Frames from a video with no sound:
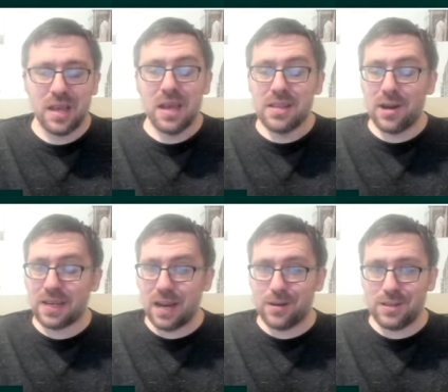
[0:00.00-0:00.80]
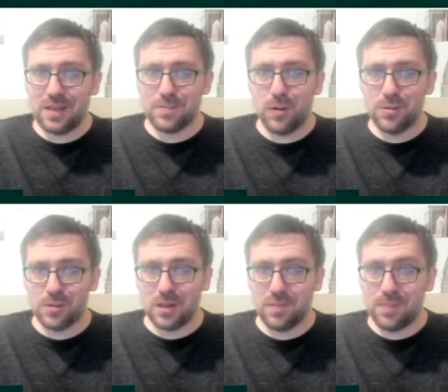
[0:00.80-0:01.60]
Now it guarantees Mosley's
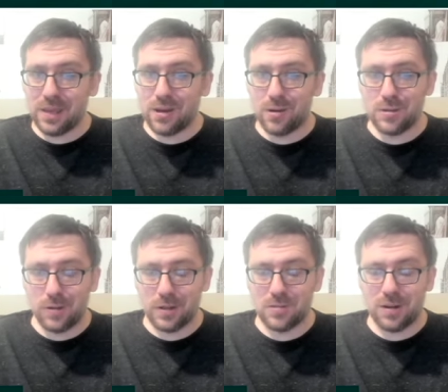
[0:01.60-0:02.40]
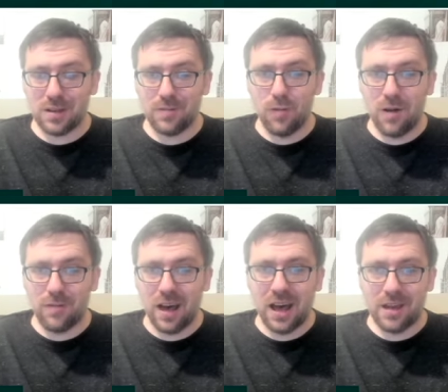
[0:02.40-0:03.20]
going to be here in
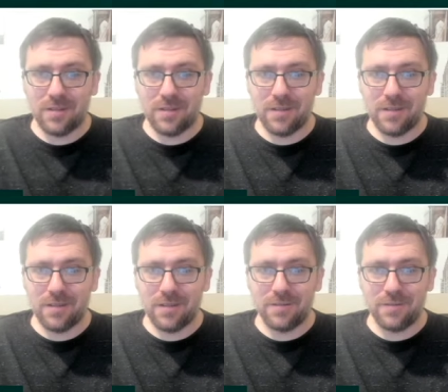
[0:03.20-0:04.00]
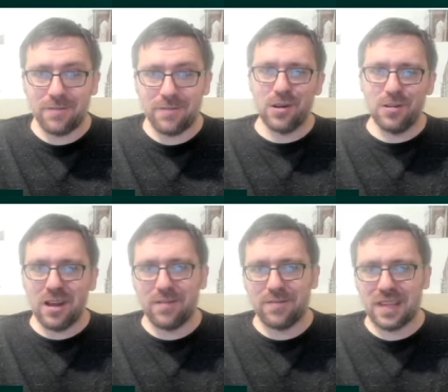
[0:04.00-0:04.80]
2025. And again, I don't
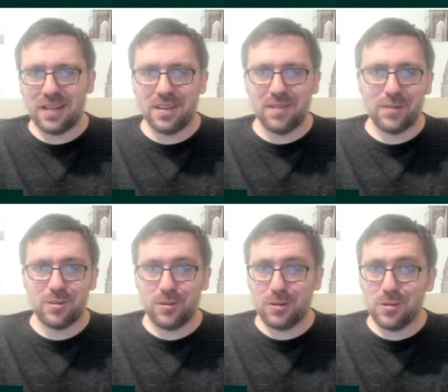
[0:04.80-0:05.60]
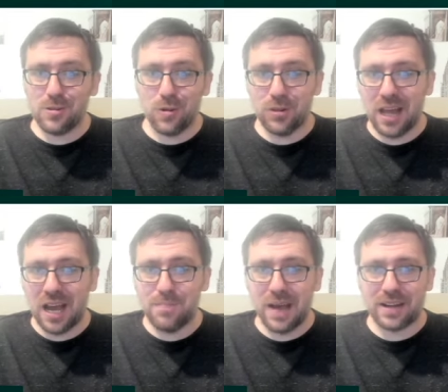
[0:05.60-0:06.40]
love the idea of a 32 year old
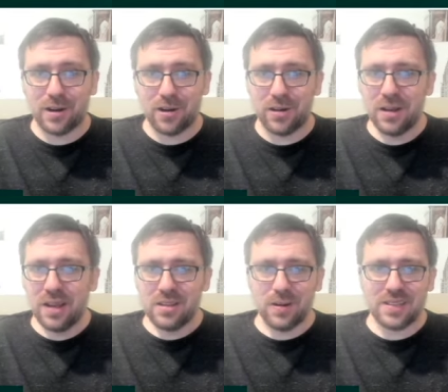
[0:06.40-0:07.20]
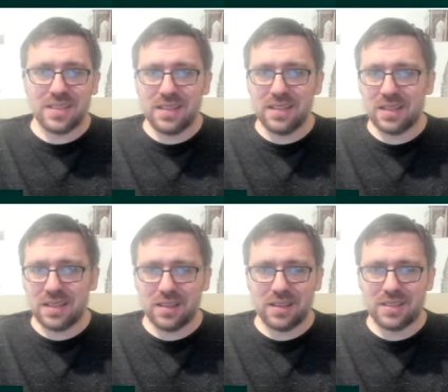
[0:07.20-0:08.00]
linebacker, you know, extending
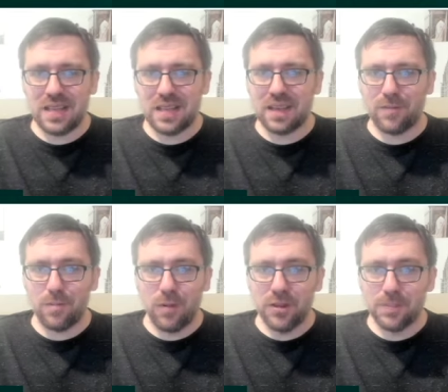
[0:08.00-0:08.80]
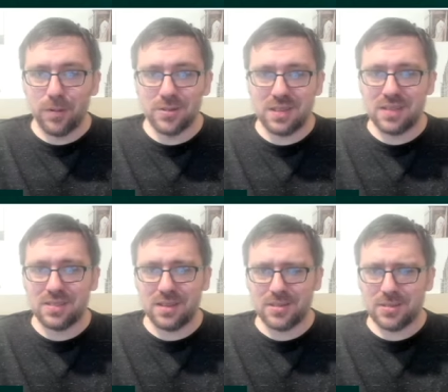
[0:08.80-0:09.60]
extending him for multiple
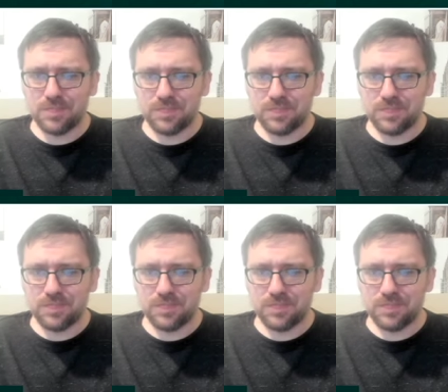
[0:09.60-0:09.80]
seasons.